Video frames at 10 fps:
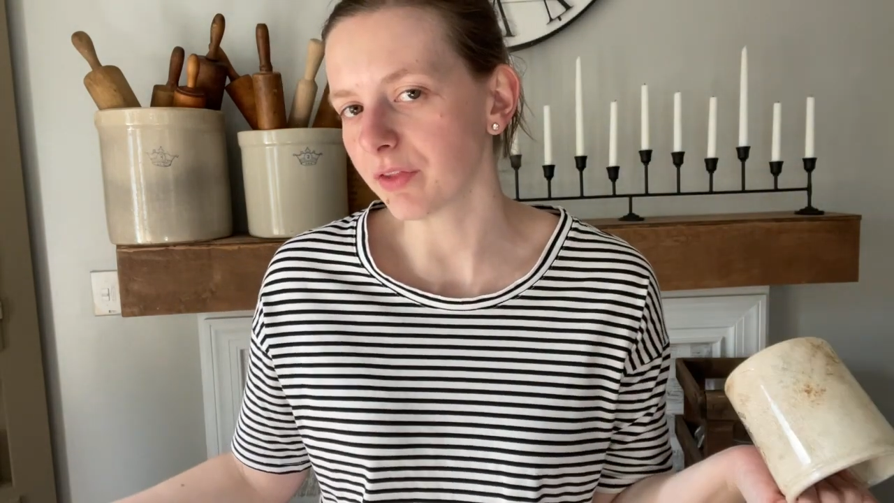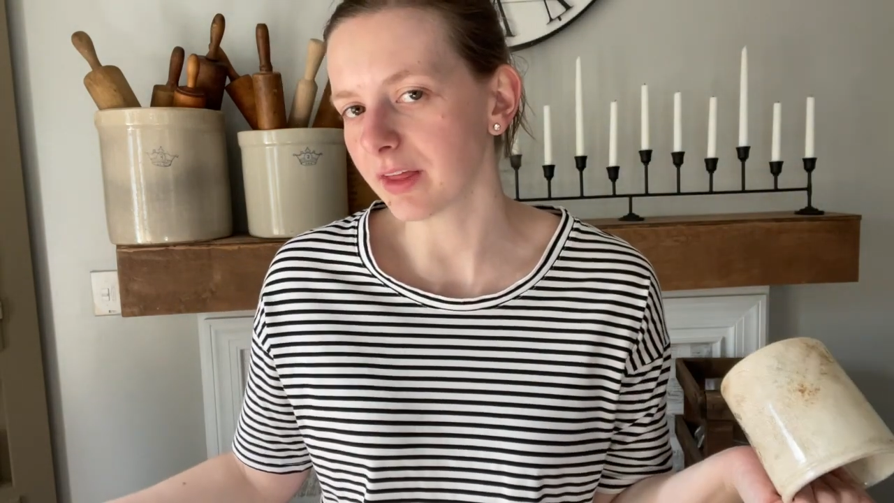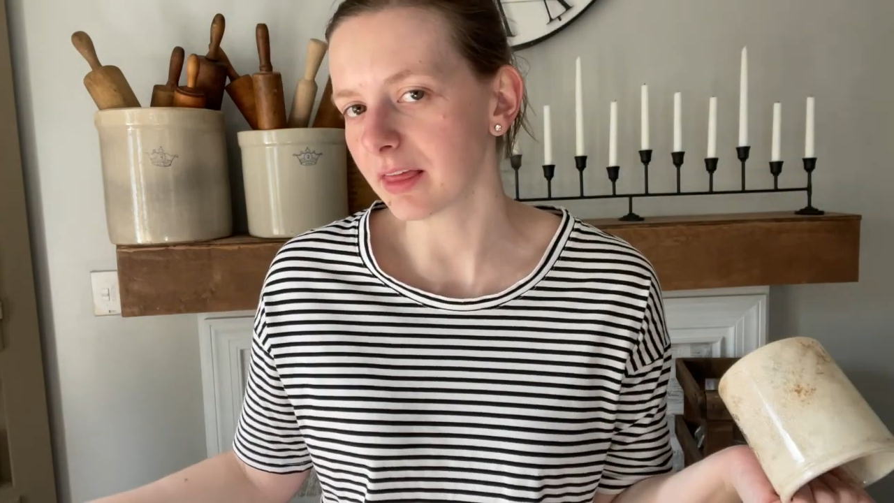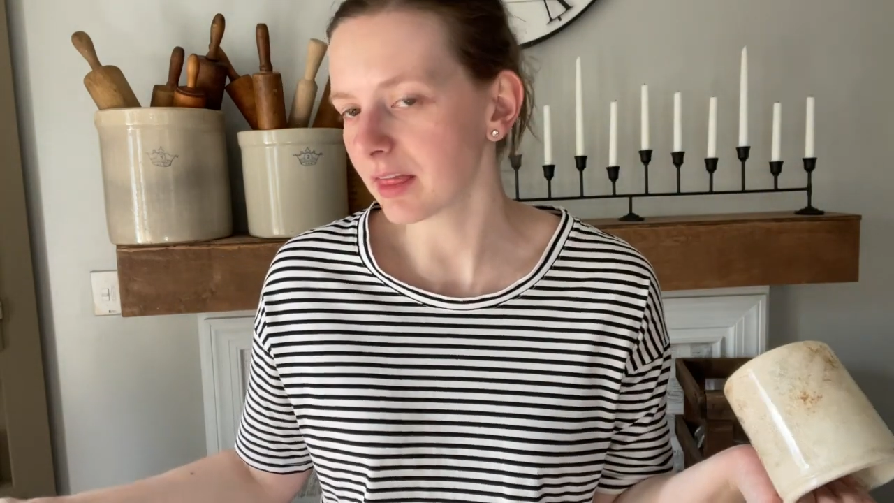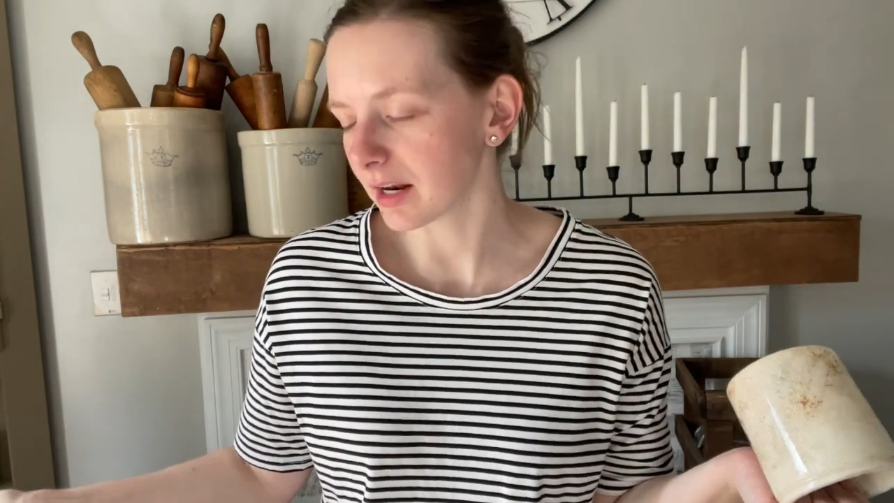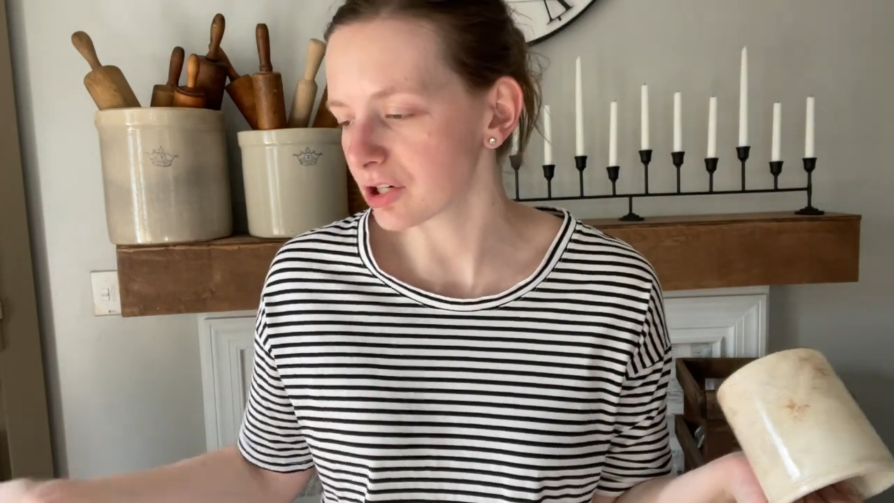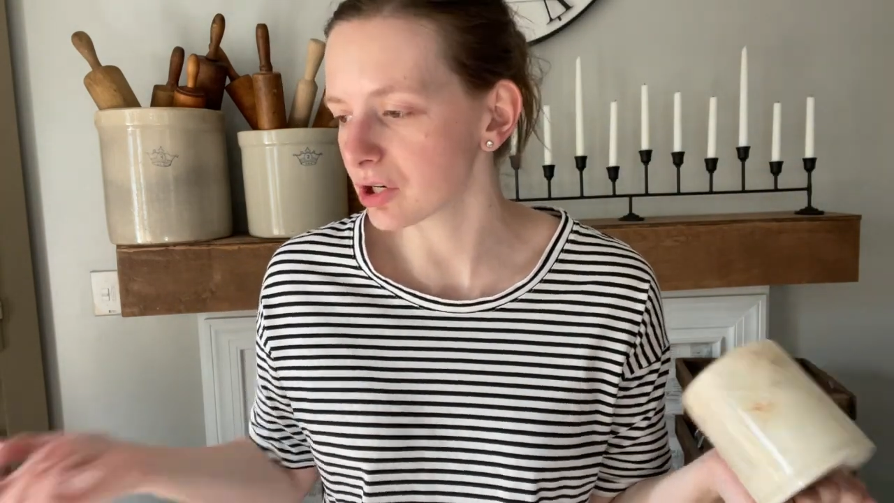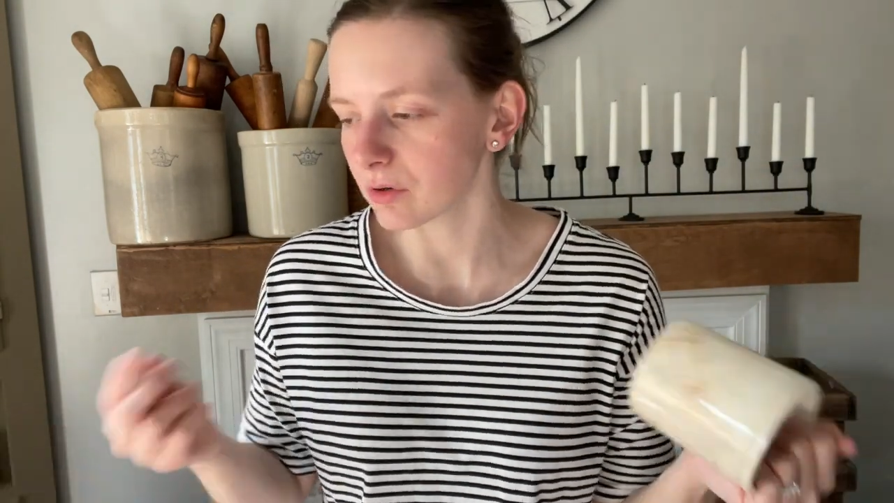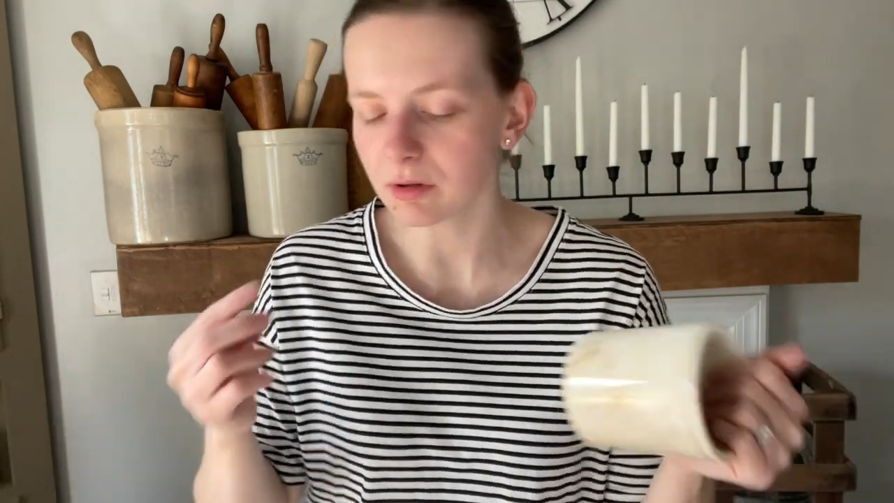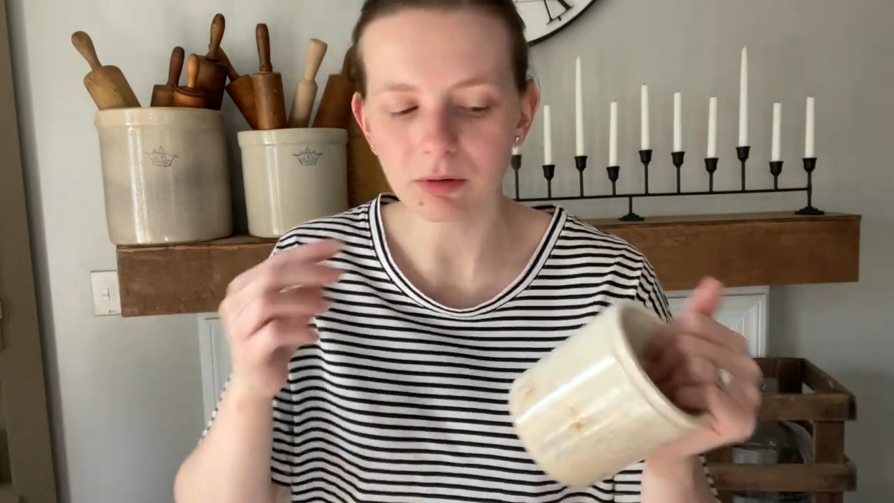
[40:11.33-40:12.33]
thing that I
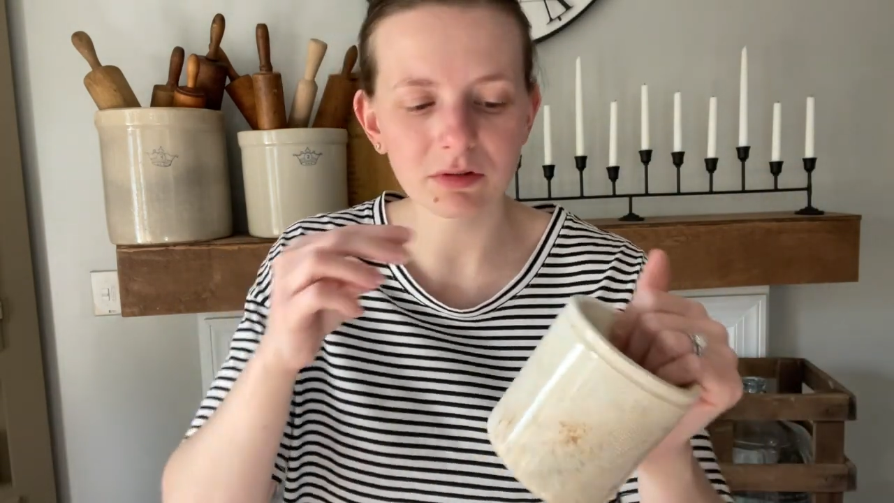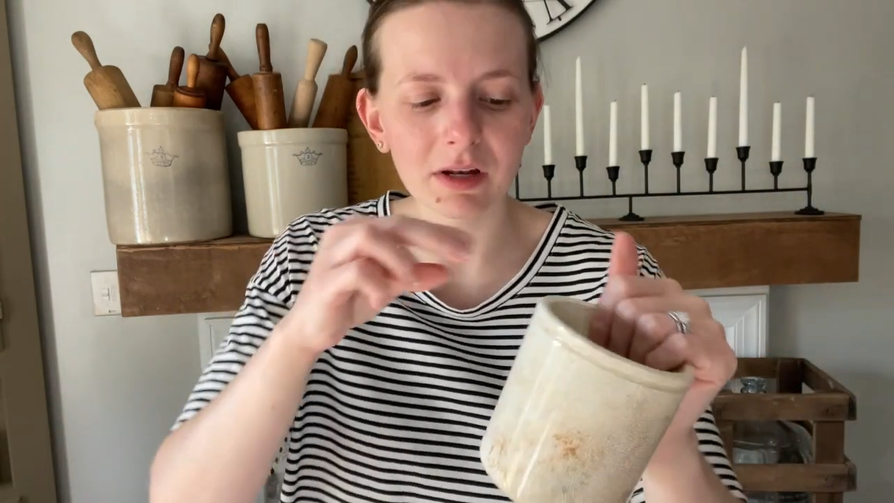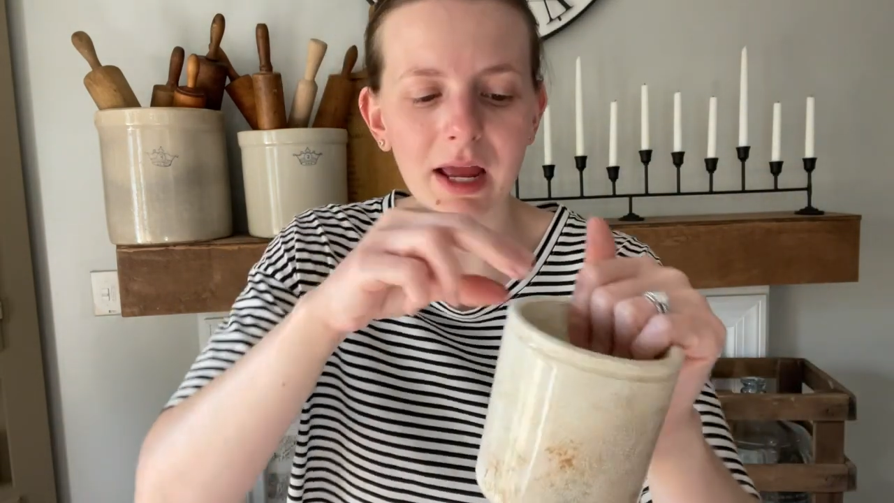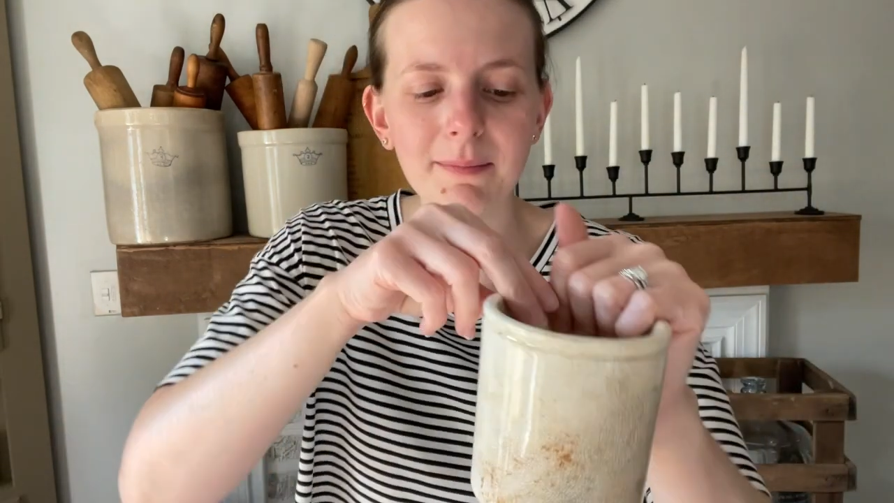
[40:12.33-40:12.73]
showed you today,